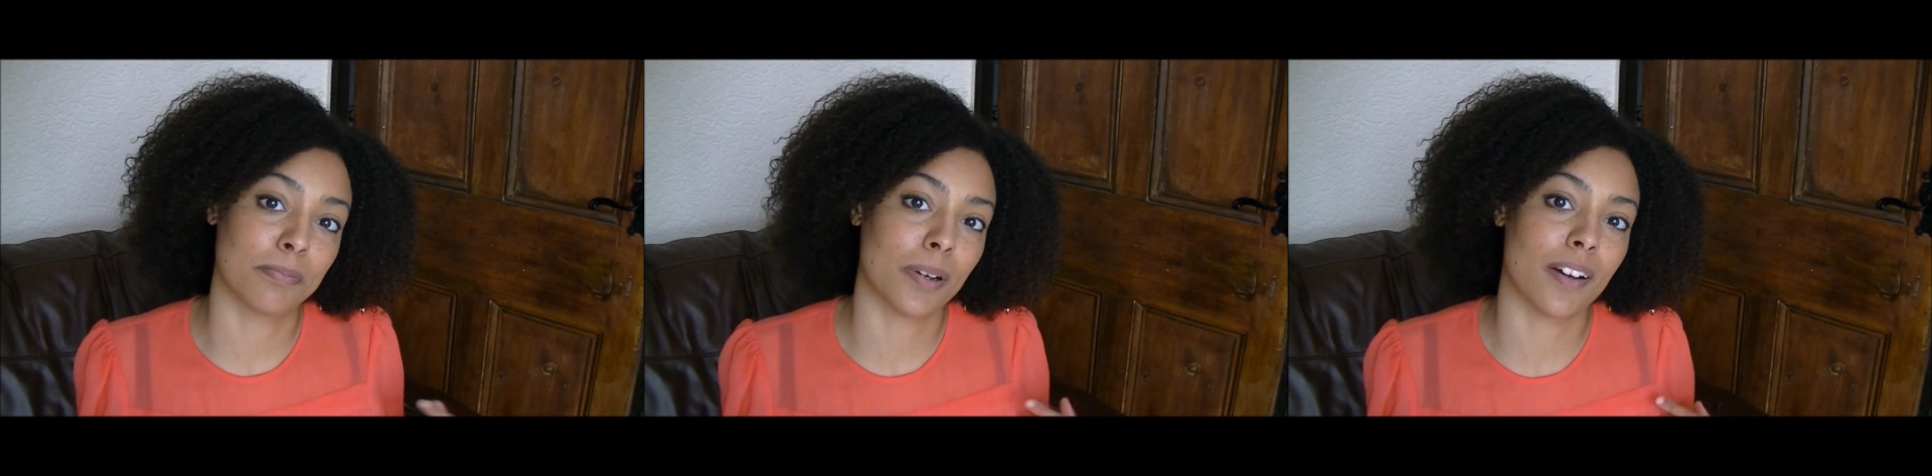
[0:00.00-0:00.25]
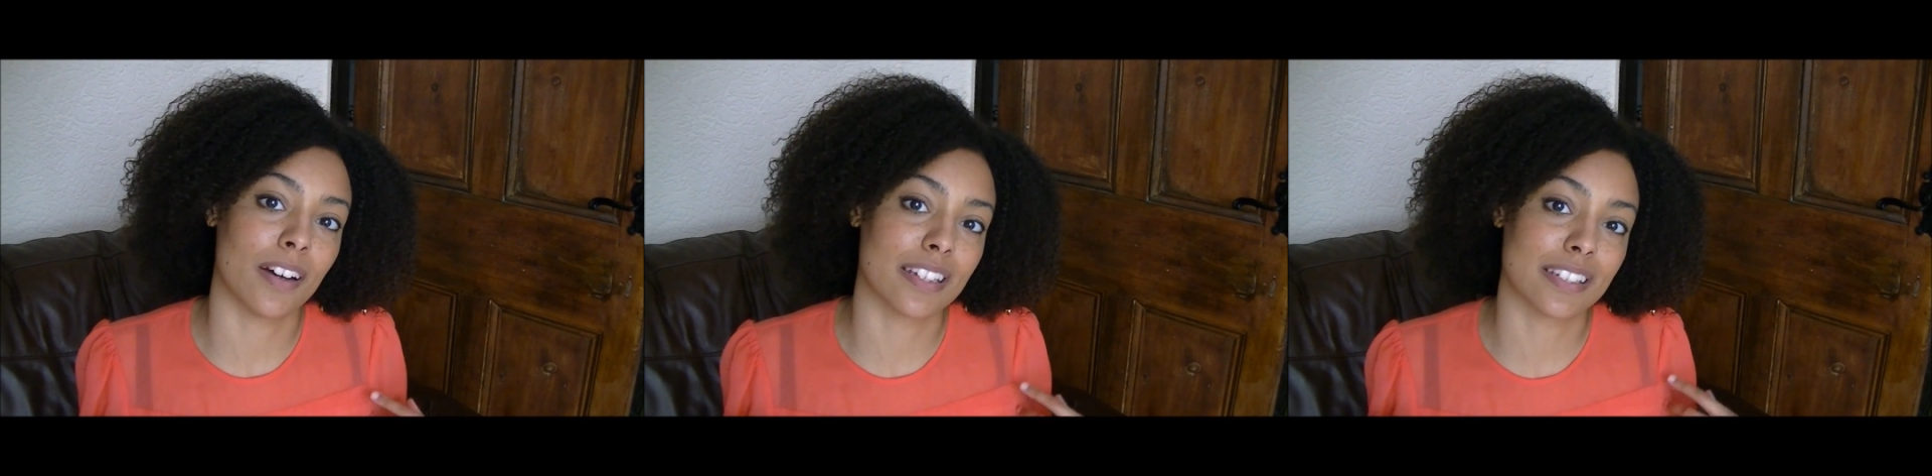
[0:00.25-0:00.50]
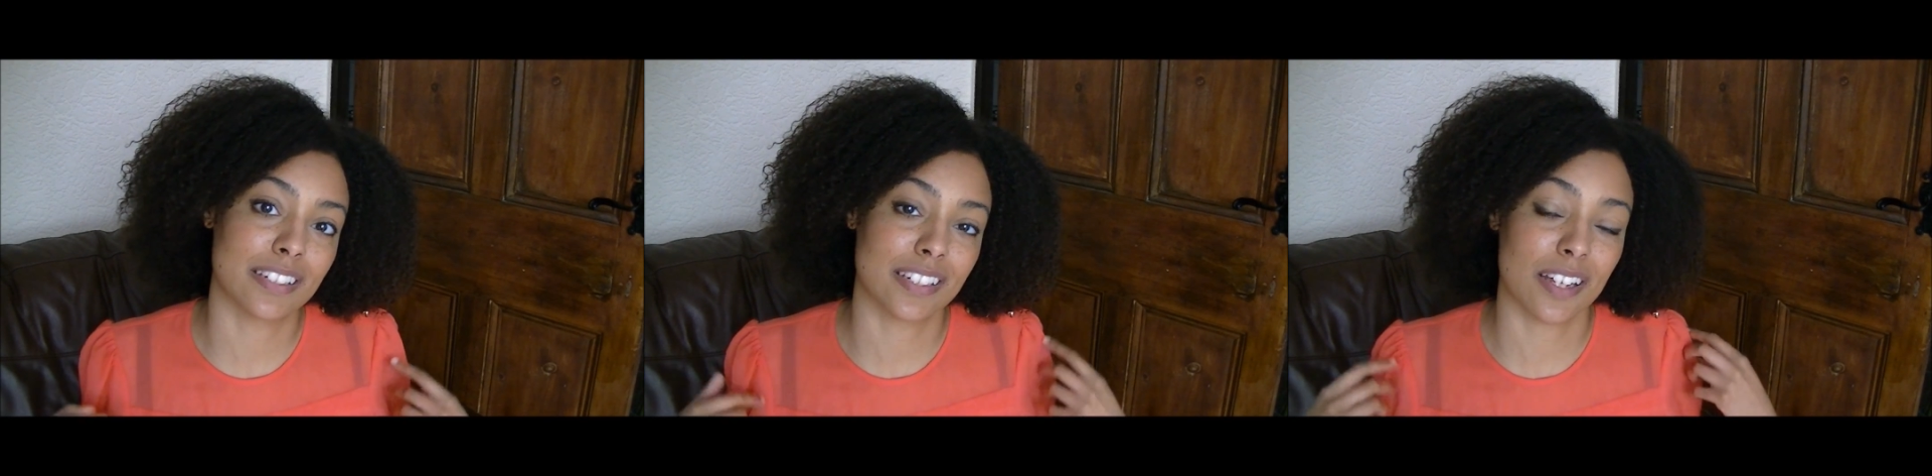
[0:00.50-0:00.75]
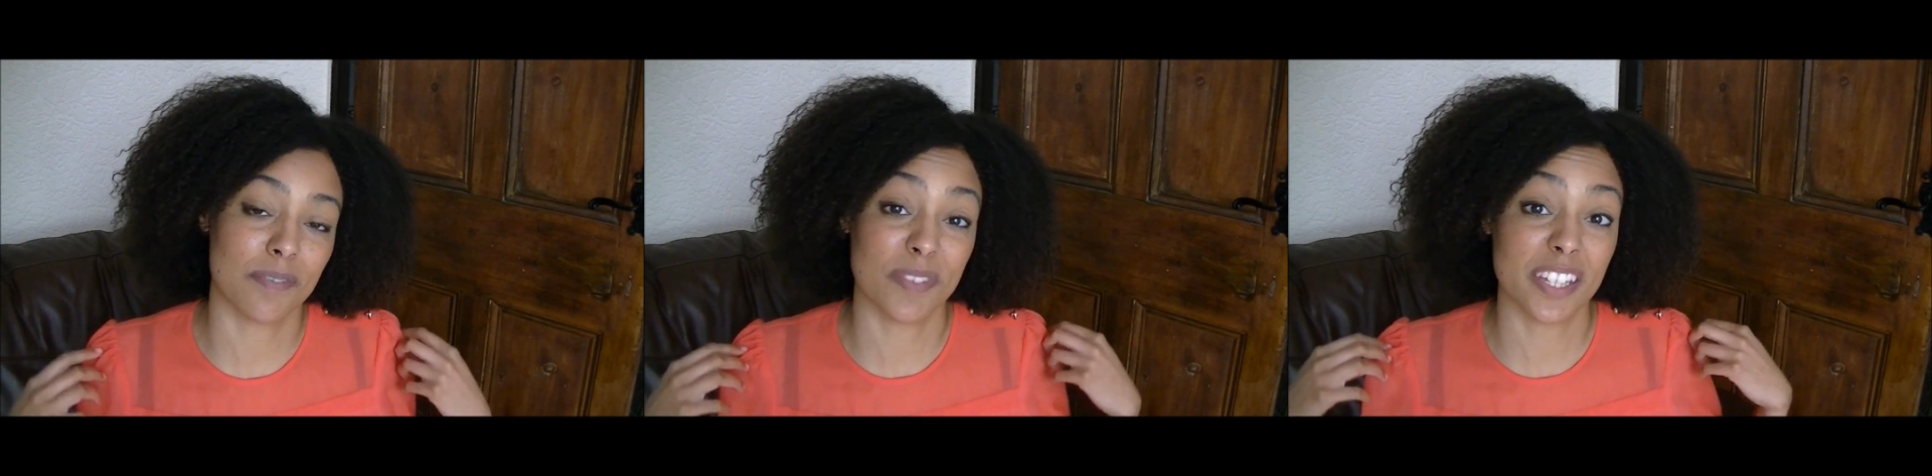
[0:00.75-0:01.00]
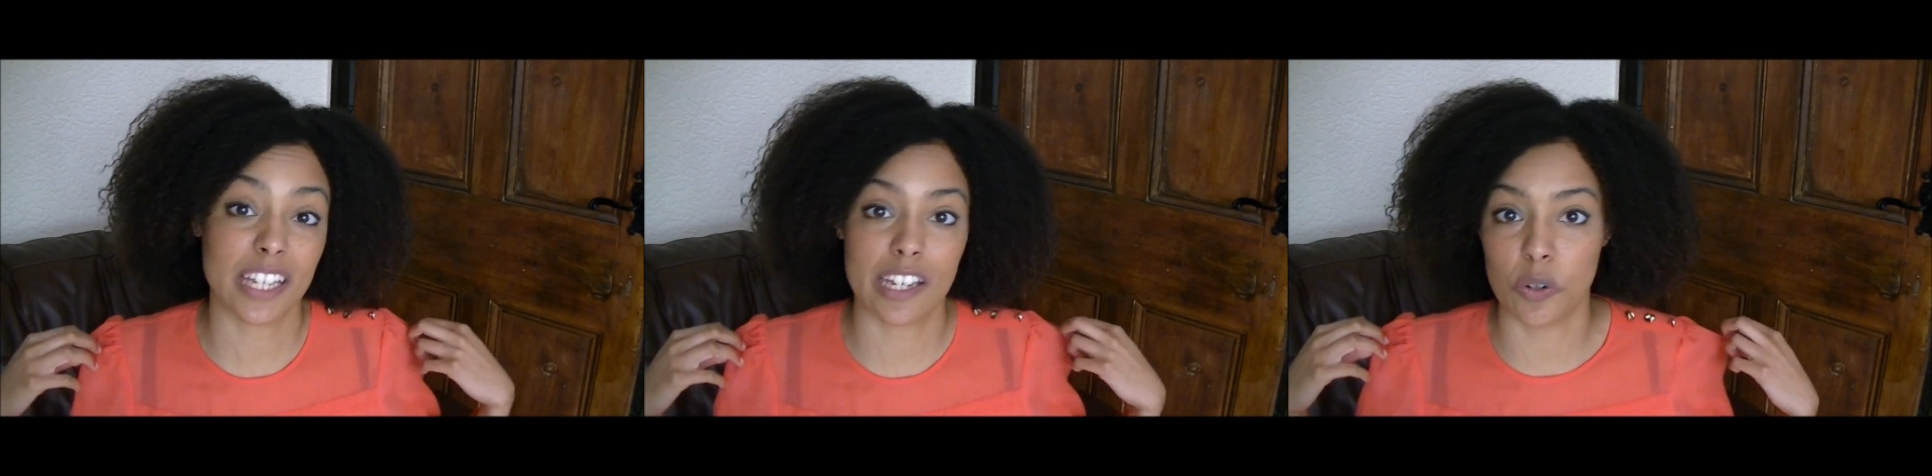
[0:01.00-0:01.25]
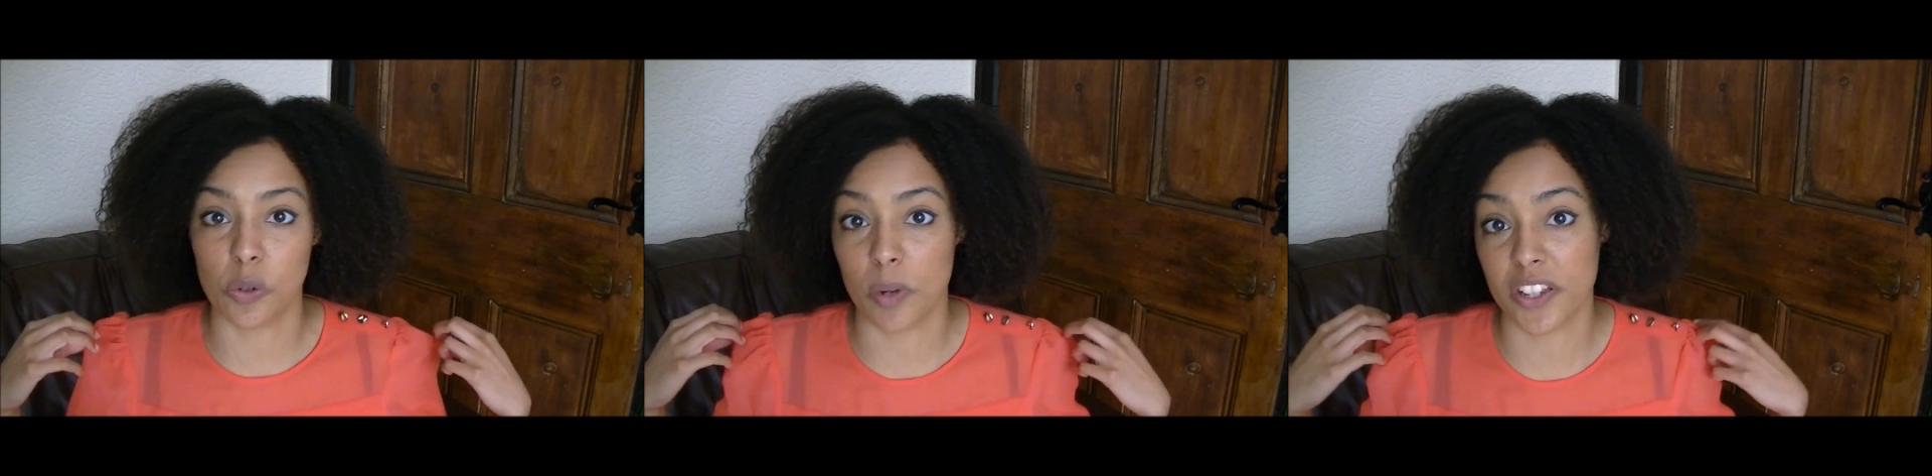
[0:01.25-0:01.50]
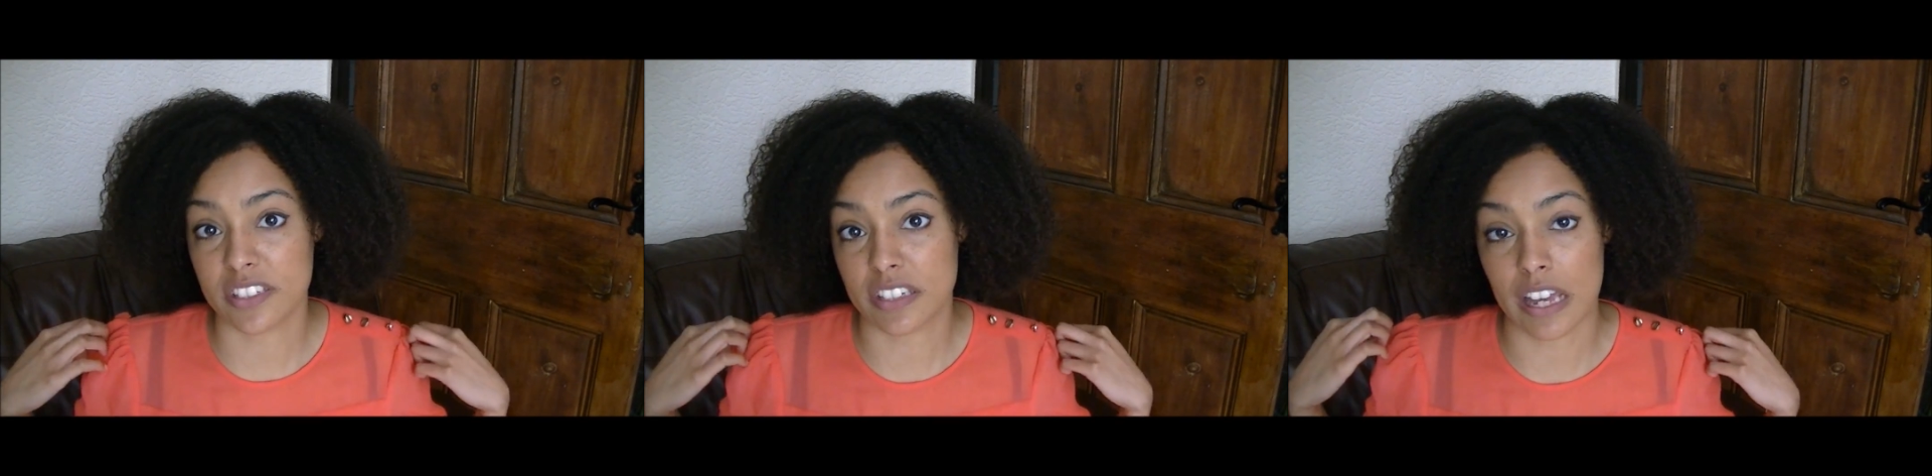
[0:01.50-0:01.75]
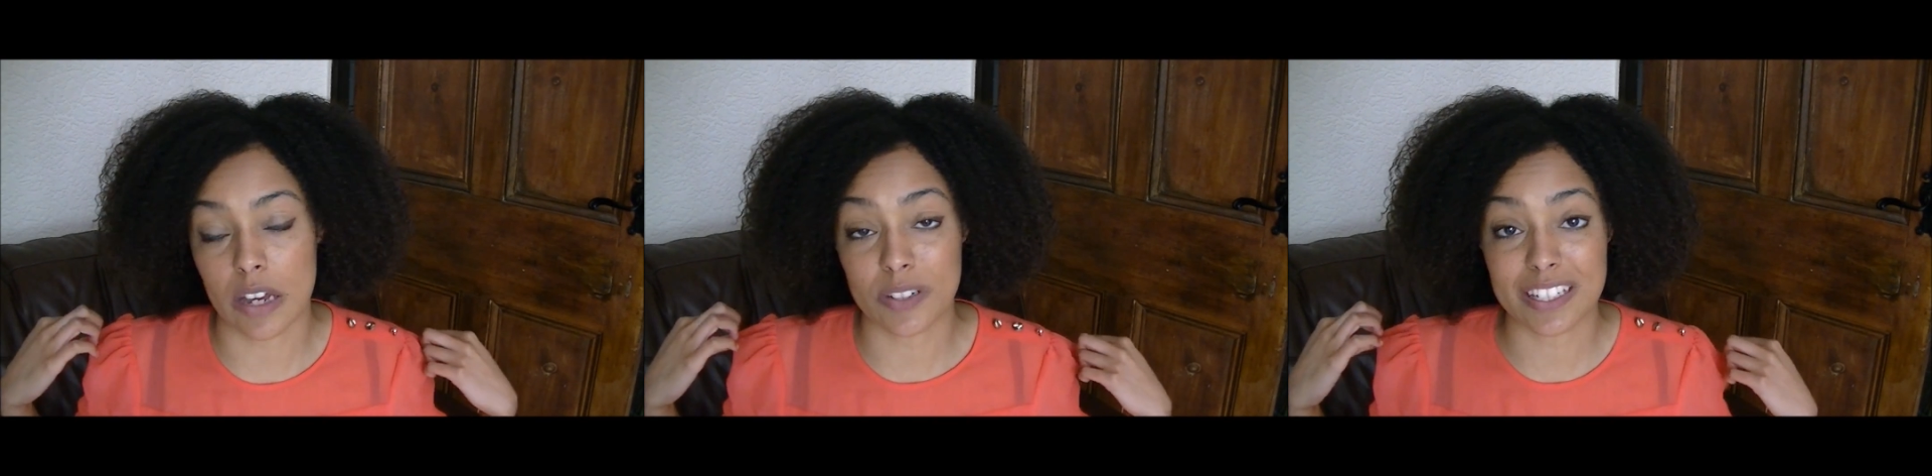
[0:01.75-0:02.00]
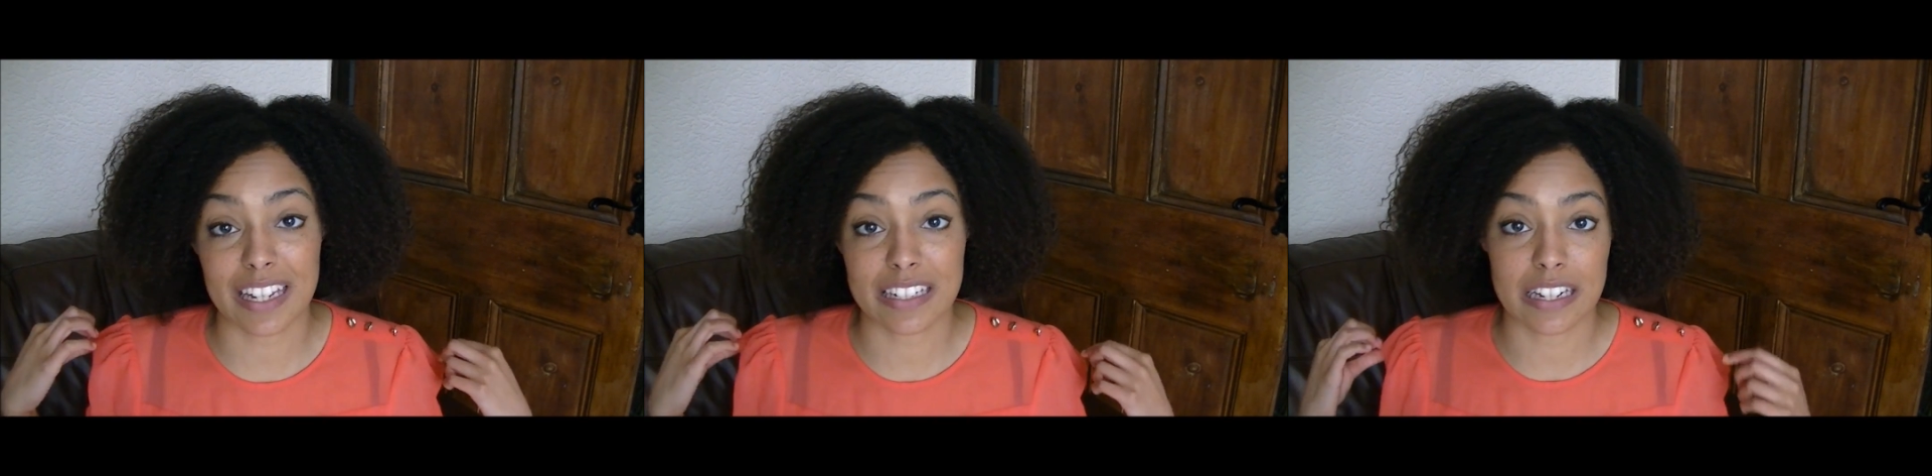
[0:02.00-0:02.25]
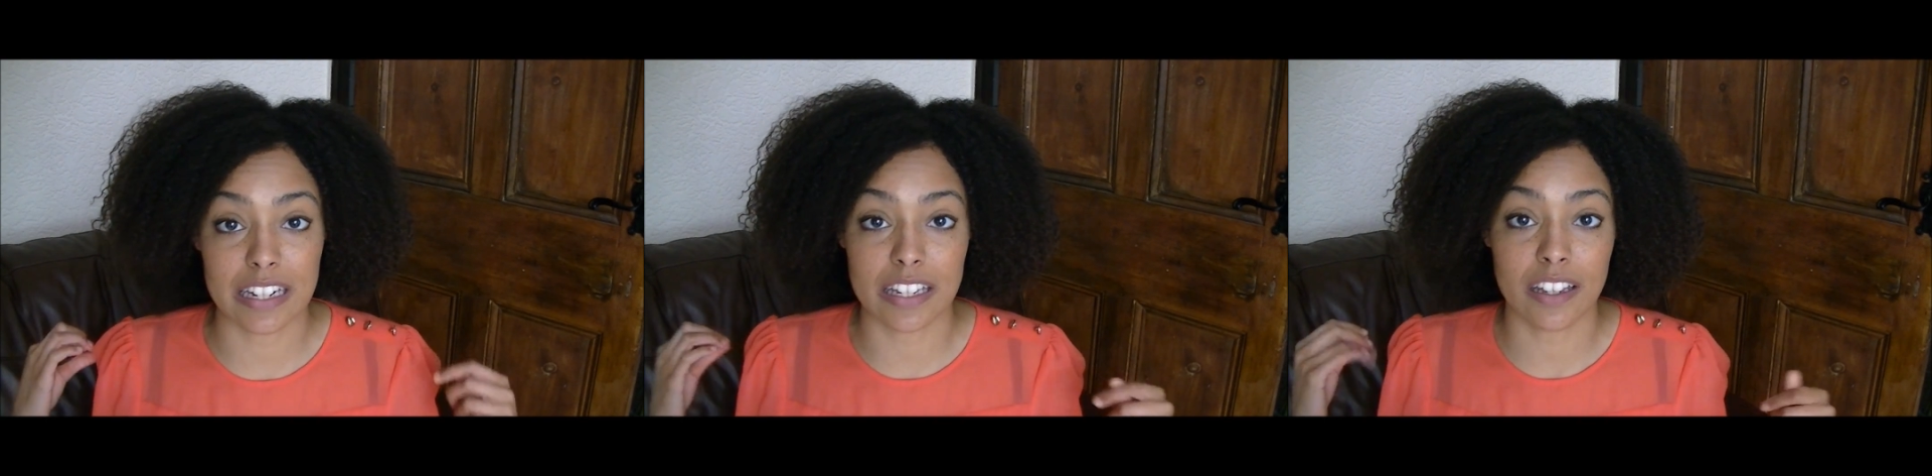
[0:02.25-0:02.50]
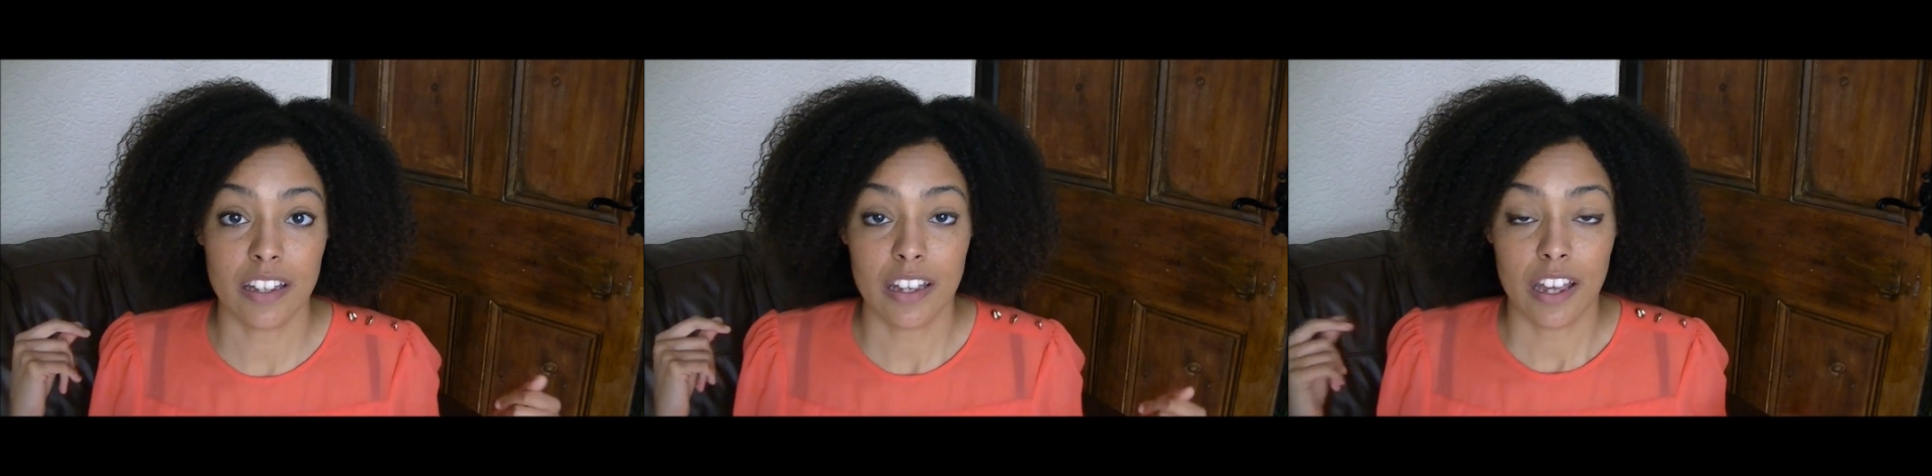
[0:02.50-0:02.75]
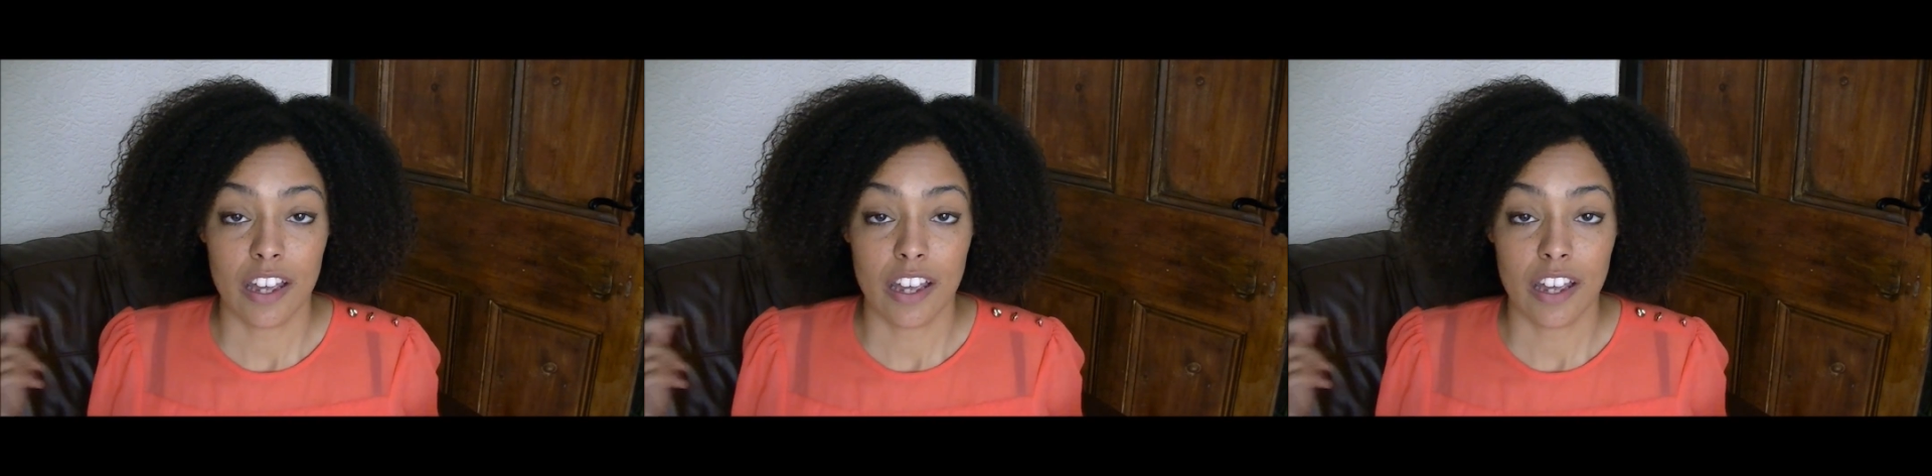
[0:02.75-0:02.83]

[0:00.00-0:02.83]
past year almost now to actually